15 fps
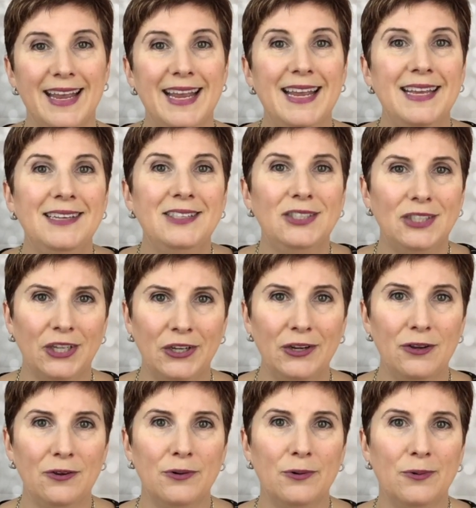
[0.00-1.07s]

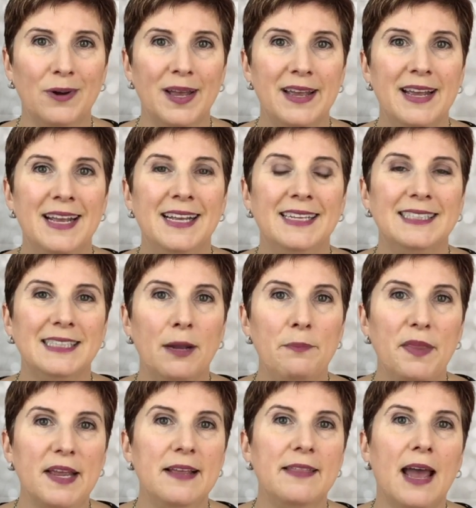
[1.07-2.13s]
into
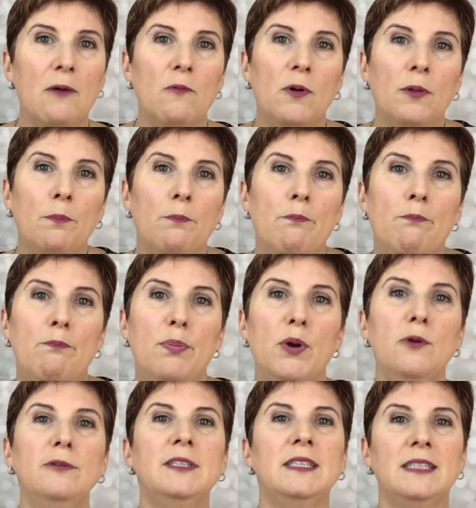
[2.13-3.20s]
something that will
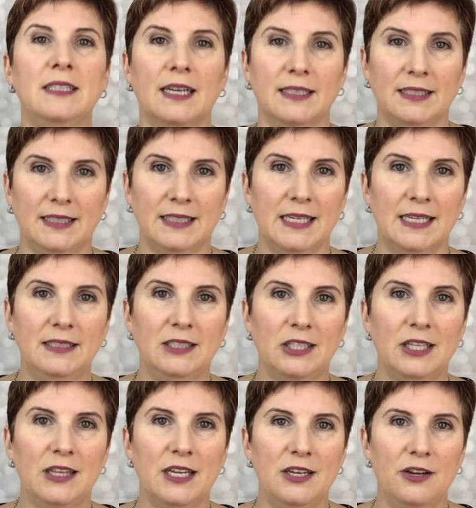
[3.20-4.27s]
boost us
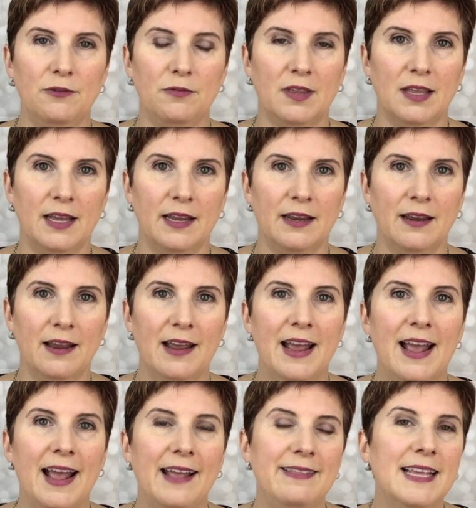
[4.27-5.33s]
into the new thing.
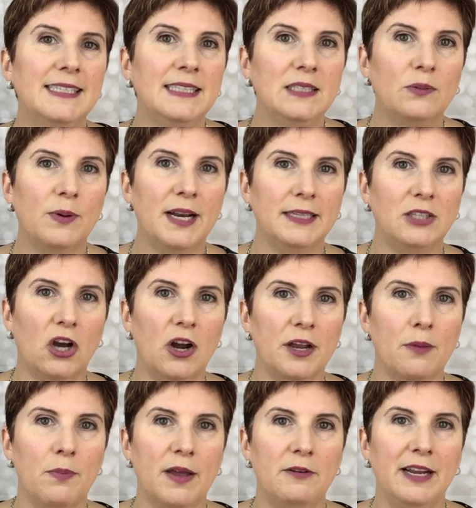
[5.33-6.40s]
And this is what I
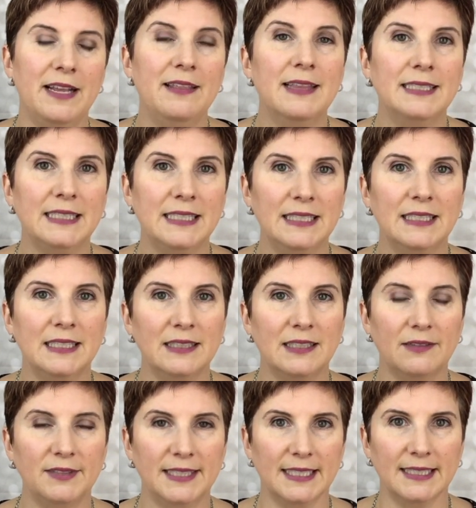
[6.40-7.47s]
talk about in the Seasons
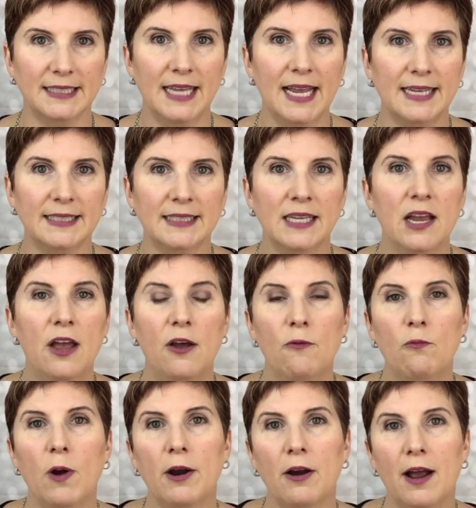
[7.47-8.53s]
of Success,
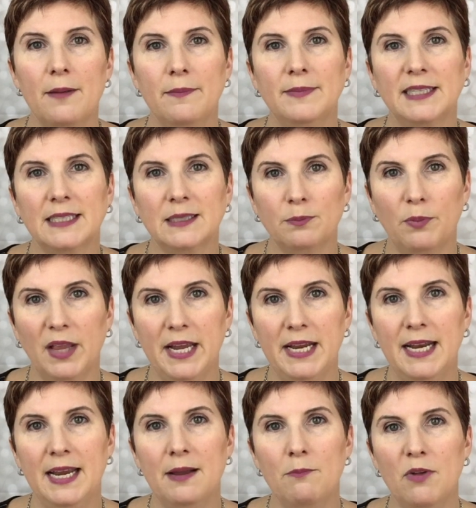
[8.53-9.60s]
where I'm
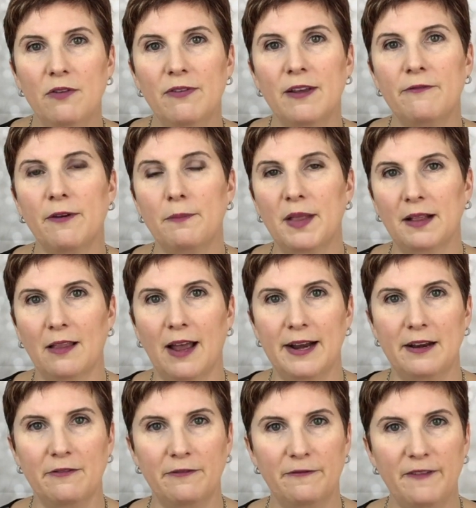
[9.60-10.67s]
explaining moving from the
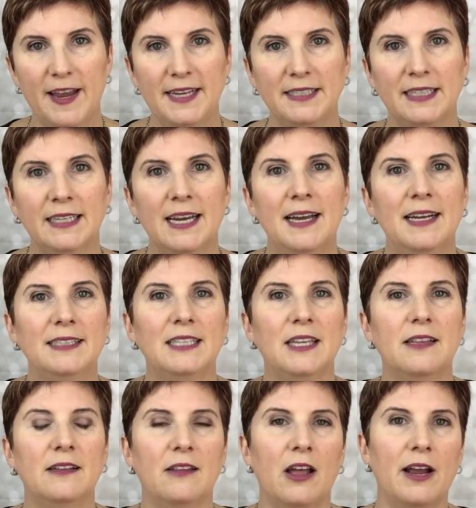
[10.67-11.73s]
line of fate to
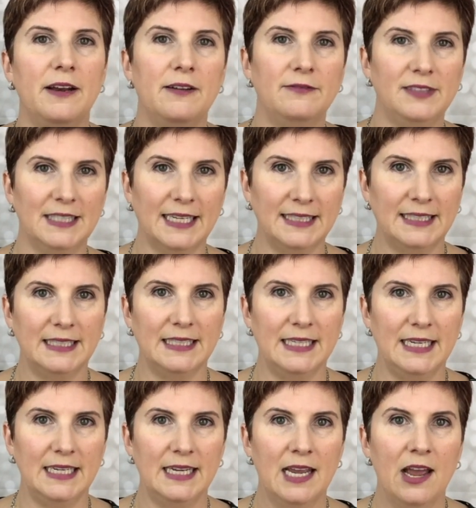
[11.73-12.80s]
the line of
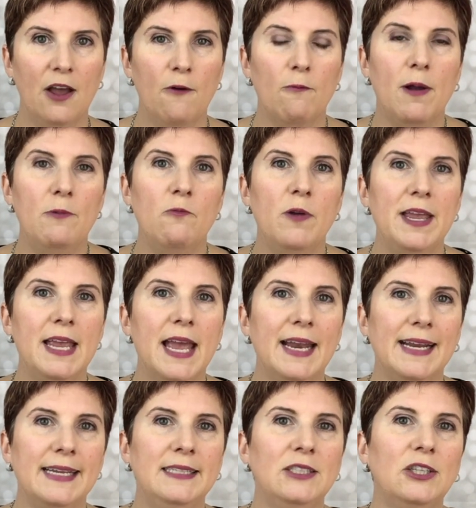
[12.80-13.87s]
destiny, when we
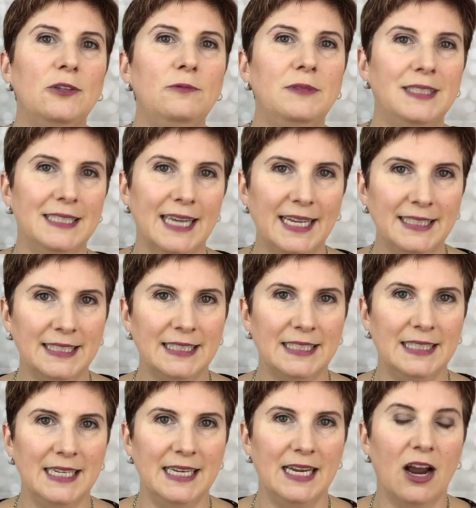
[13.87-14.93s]
get into
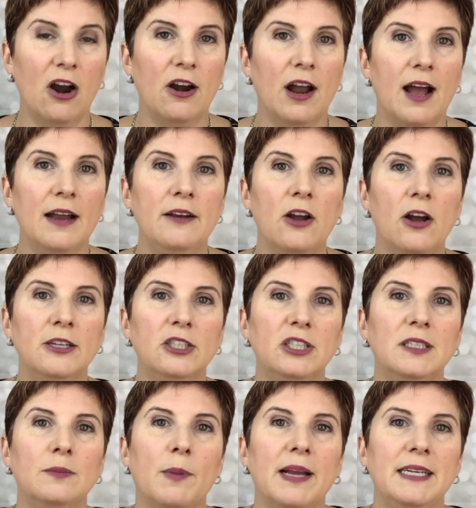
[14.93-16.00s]
destiny, our
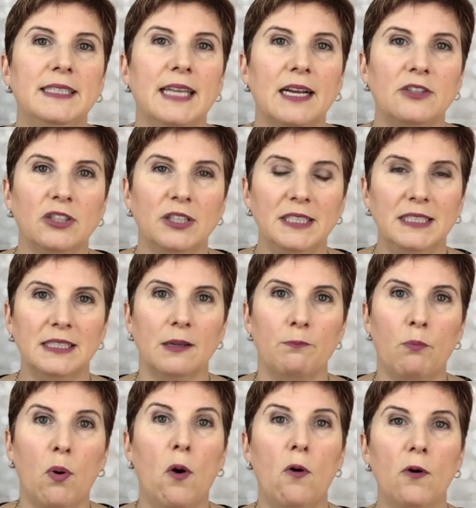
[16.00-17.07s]
unconscious mind is actually
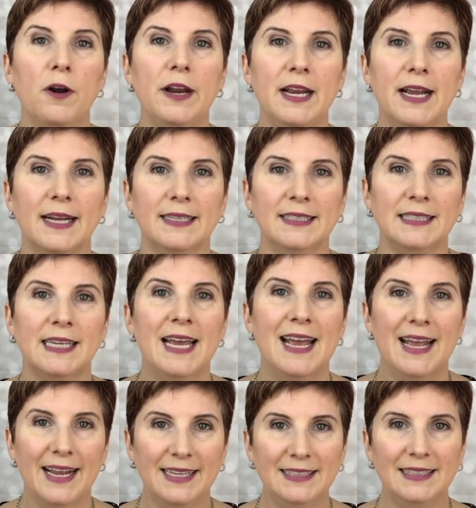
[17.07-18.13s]
supporting us
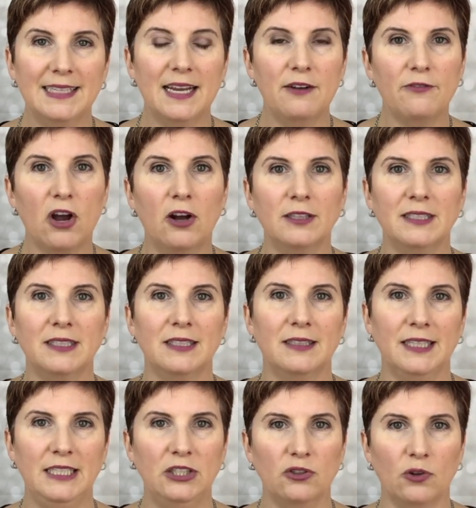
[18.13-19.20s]
instead of constantly